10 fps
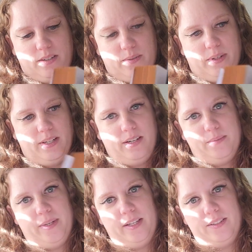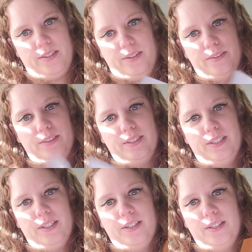where did I make it to?
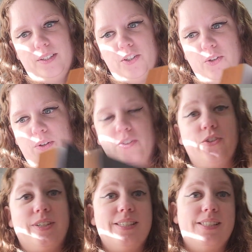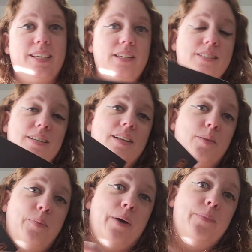260 on the
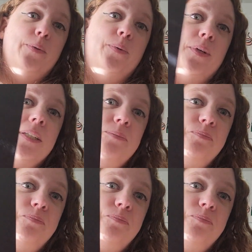Poppy War.